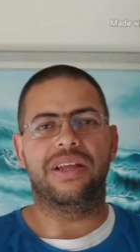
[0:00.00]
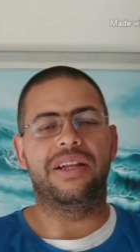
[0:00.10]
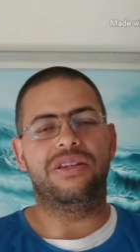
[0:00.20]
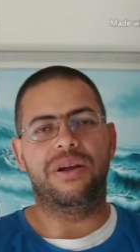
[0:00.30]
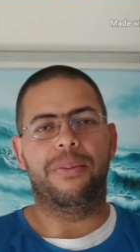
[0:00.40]

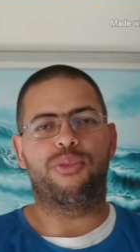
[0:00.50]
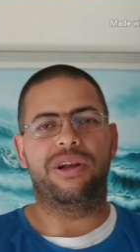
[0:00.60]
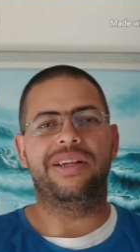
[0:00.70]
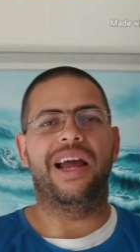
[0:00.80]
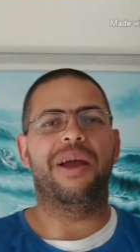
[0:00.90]
that you know, i'm
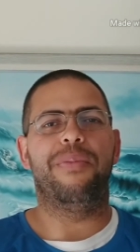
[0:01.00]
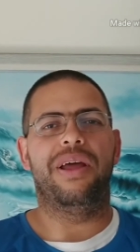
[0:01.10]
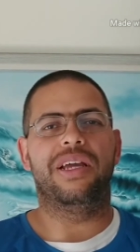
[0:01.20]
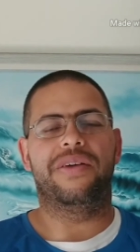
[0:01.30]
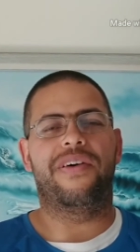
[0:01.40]

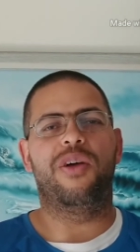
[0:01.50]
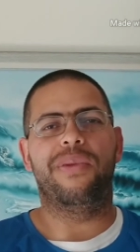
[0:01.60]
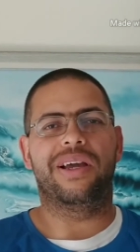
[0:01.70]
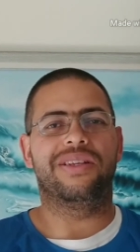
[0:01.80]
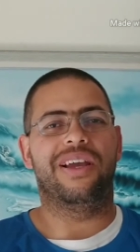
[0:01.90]
pre-diabetic if i don't
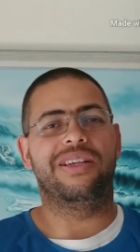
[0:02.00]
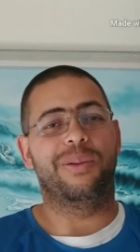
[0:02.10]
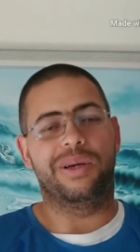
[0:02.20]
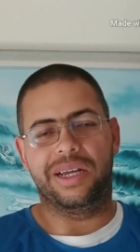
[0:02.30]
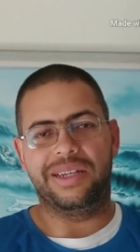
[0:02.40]
make a change i'm
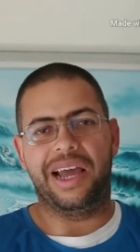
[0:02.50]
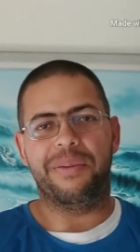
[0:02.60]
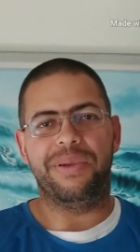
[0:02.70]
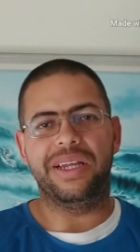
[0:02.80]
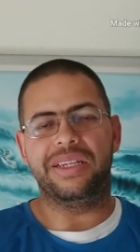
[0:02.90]
going to get
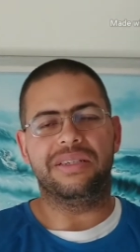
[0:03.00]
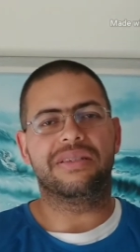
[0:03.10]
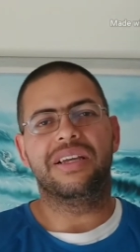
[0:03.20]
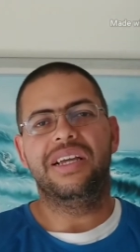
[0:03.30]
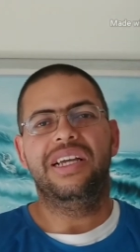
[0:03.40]
diabetes
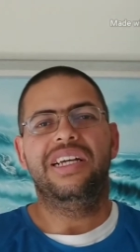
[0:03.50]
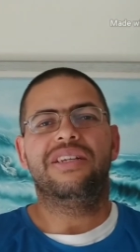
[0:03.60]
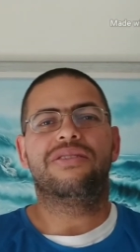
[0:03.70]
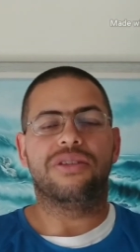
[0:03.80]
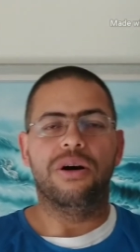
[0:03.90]

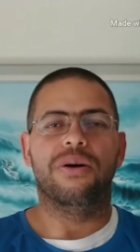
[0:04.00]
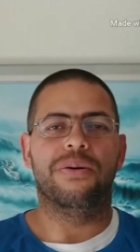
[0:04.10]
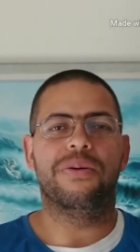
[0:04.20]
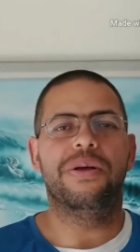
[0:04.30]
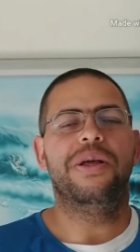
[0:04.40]

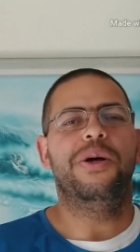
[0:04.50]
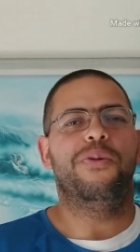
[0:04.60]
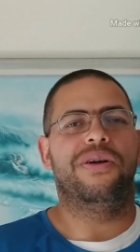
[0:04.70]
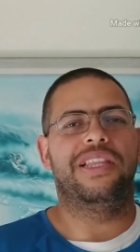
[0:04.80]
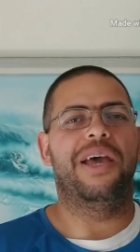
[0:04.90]
so
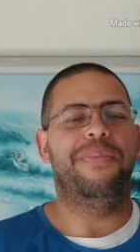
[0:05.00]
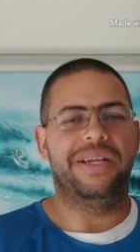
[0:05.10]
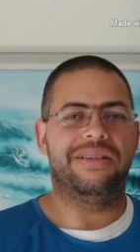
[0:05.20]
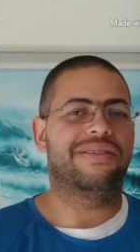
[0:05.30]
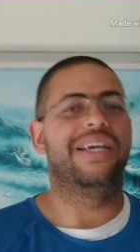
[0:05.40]
with that
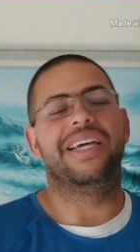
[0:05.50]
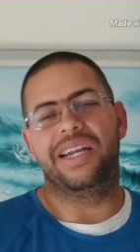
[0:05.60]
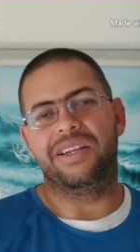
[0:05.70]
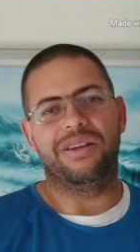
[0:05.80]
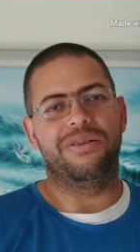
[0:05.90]
being
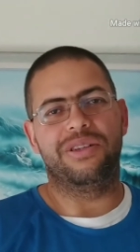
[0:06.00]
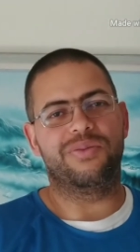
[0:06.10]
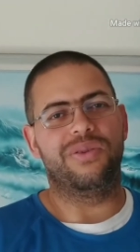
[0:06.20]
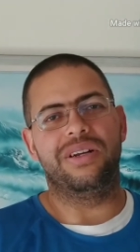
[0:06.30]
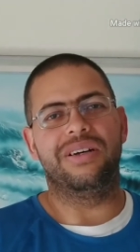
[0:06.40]
said you know
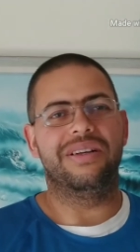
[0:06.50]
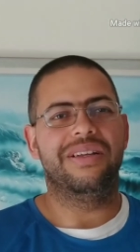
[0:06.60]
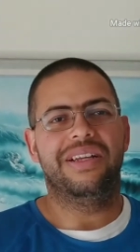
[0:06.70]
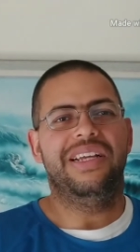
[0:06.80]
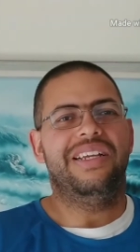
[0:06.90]
just want to
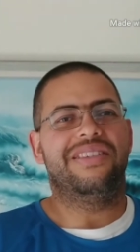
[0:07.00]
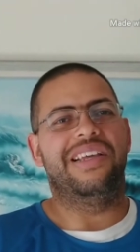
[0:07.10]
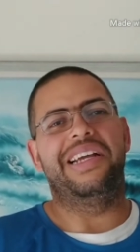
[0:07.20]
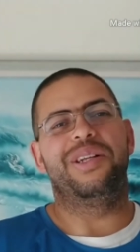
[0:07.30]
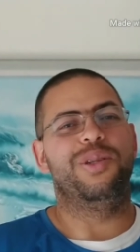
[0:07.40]

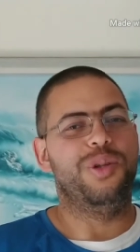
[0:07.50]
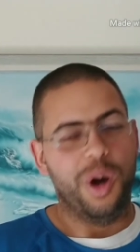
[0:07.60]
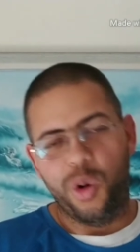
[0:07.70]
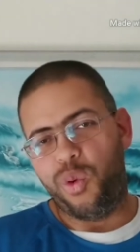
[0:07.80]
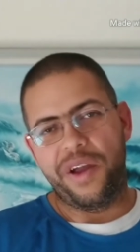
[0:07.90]
say
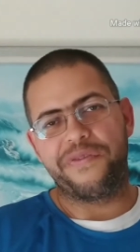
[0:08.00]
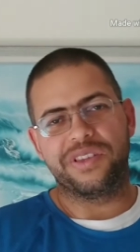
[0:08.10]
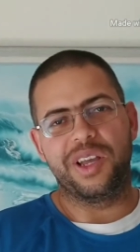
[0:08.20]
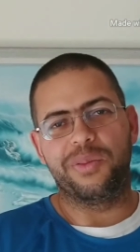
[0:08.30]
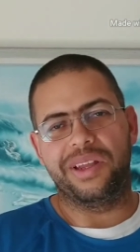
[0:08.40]
don't wait for
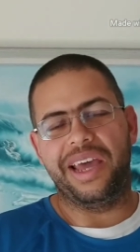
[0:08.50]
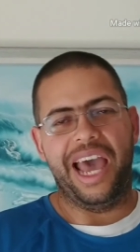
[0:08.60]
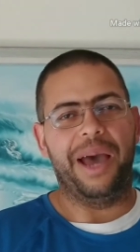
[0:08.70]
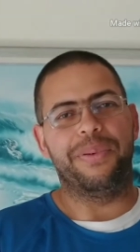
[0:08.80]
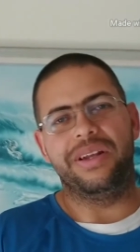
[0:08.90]
something to
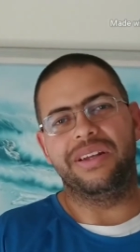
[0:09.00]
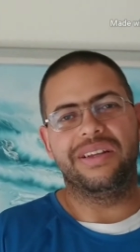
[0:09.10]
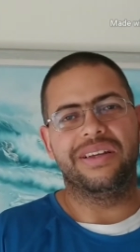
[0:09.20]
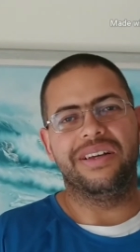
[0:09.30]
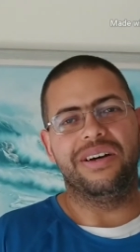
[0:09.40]
happen
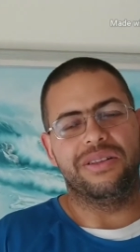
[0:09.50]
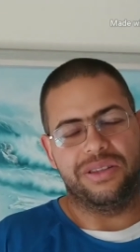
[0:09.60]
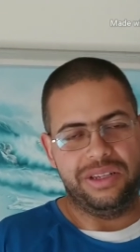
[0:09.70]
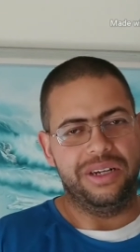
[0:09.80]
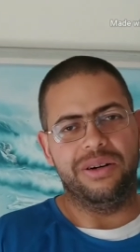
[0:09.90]
uh,
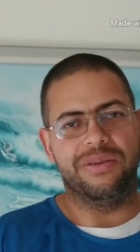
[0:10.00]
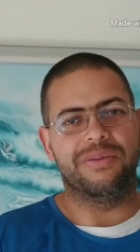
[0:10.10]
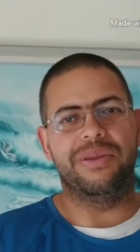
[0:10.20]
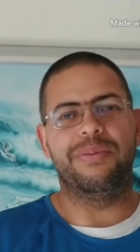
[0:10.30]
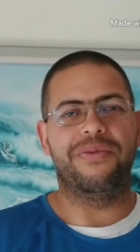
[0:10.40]
you know
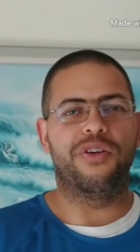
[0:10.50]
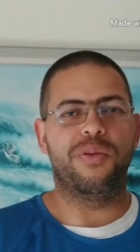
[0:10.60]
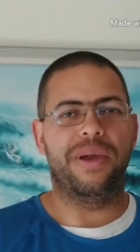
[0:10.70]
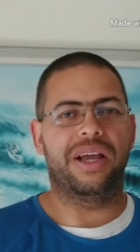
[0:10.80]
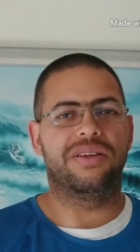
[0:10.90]
before you
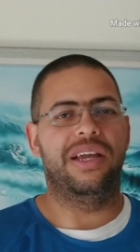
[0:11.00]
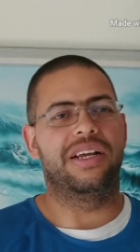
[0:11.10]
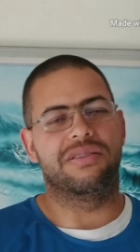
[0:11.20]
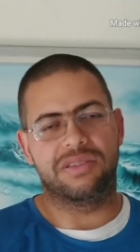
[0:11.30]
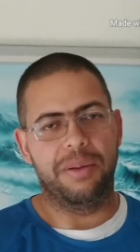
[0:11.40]
make a change
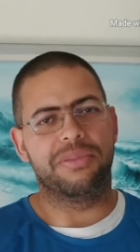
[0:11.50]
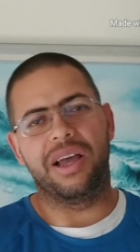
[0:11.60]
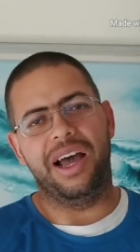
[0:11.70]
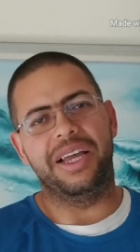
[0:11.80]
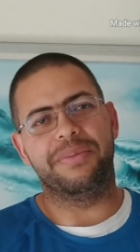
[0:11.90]
because
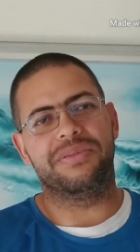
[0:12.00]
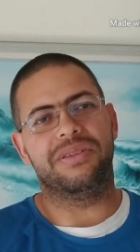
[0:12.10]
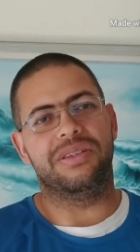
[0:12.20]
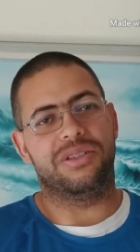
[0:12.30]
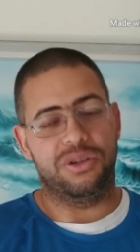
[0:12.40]
sometimes
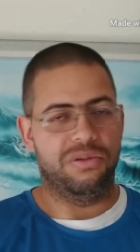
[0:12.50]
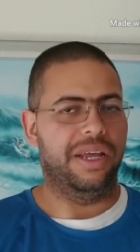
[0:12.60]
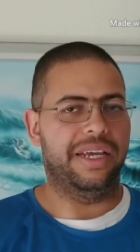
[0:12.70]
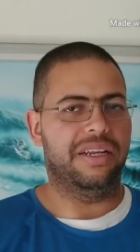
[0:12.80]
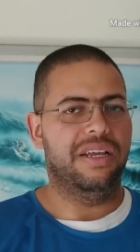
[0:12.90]
it's too
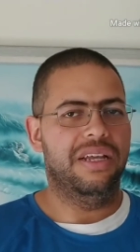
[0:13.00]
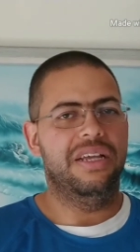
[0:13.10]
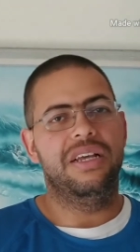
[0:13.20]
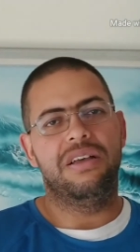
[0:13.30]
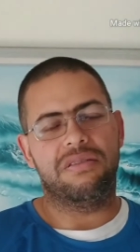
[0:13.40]
late
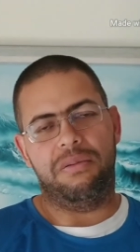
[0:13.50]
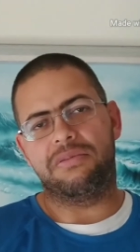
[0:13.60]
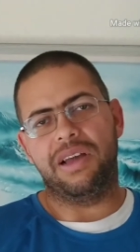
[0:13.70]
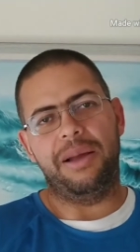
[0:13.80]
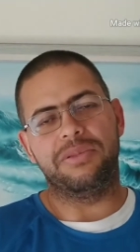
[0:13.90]

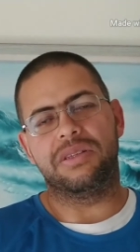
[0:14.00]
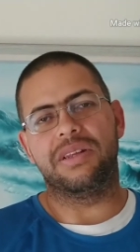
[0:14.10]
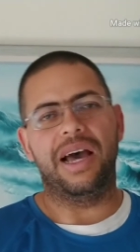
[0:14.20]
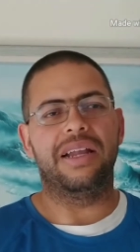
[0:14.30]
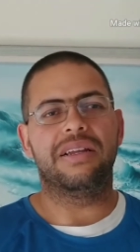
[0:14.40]
sometimes it's
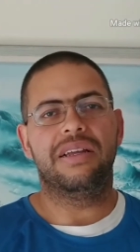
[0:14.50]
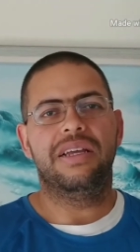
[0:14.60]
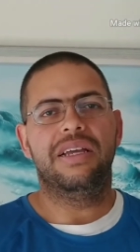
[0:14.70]
not